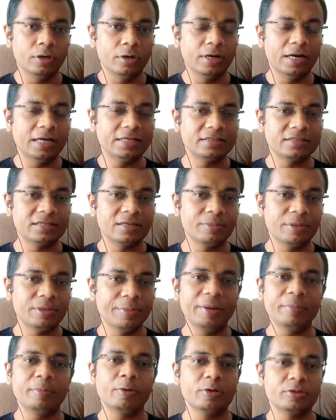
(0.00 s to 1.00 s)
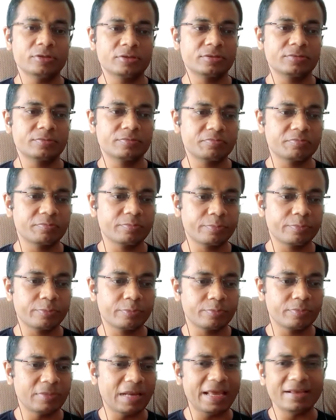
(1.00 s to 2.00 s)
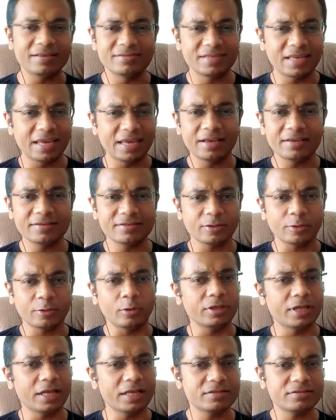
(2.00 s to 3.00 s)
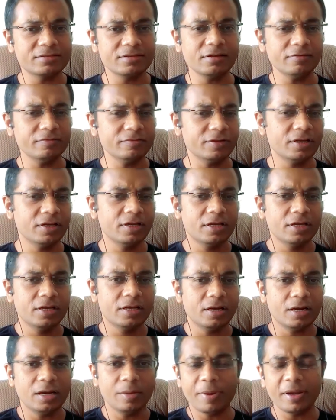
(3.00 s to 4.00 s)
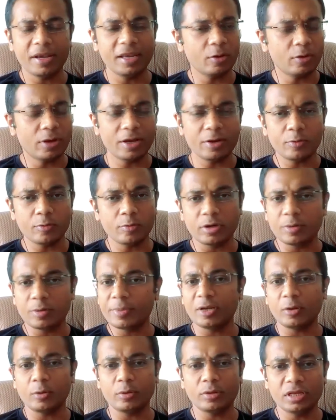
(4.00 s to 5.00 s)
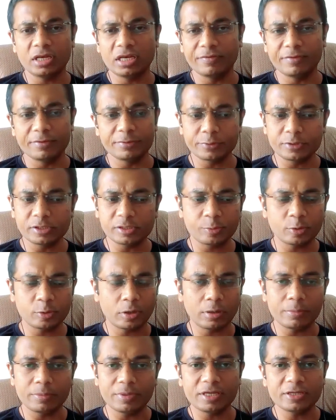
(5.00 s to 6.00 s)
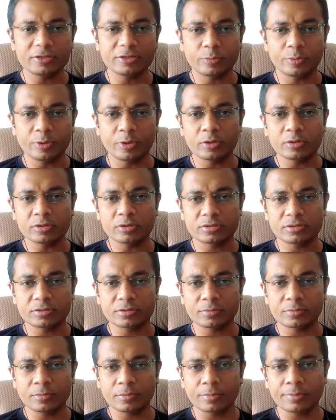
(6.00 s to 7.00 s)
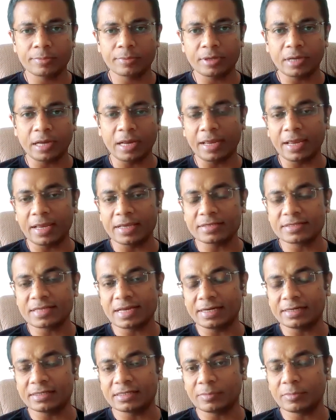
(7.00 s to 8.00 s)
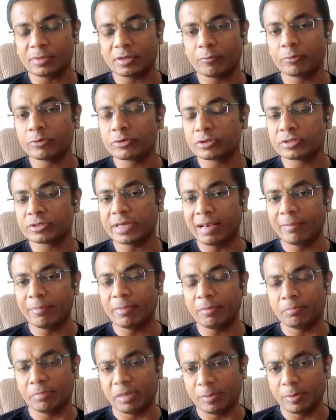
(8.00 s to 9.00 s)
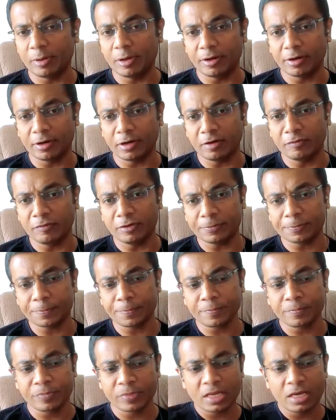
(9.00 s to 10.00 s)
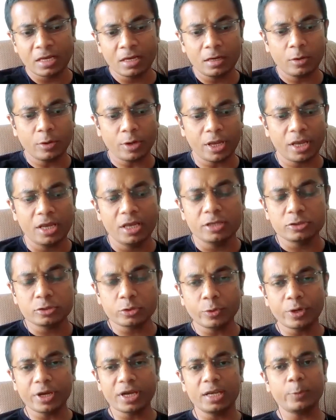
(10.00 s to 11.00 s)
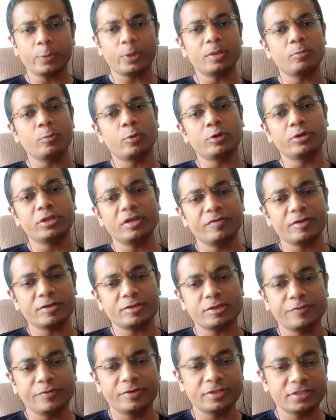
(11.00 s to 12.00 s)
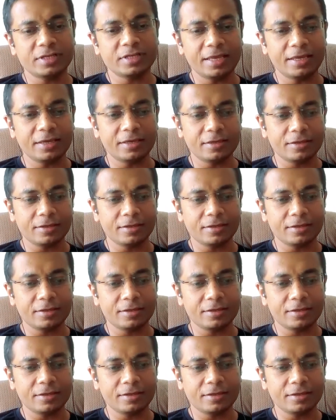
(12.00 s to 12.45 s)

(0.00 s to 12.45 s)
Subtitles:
as a supplement, because like zincs and all that stuff, depending on the individuals probably. So because I guess that's something which is helping people recover. Okay, so quickly, one more thing, Vaishnav, is like,